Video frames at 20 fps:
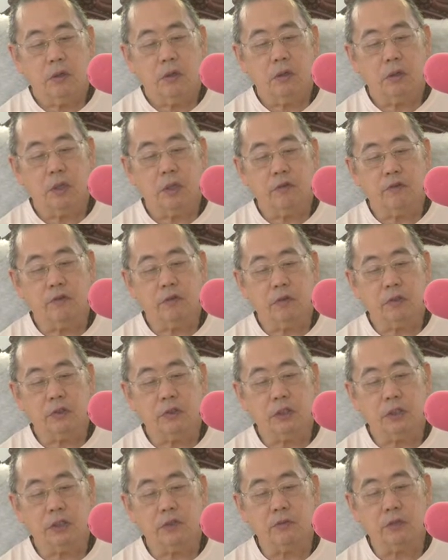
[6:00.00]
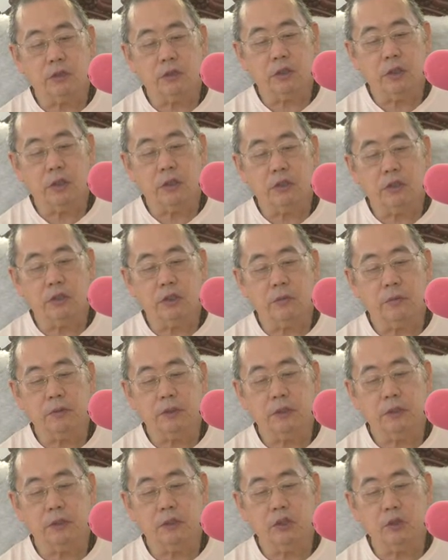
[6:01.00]
Therefore, such results,
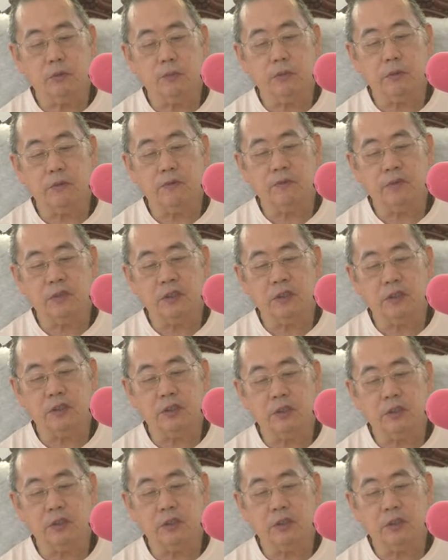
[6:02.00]
being superfluous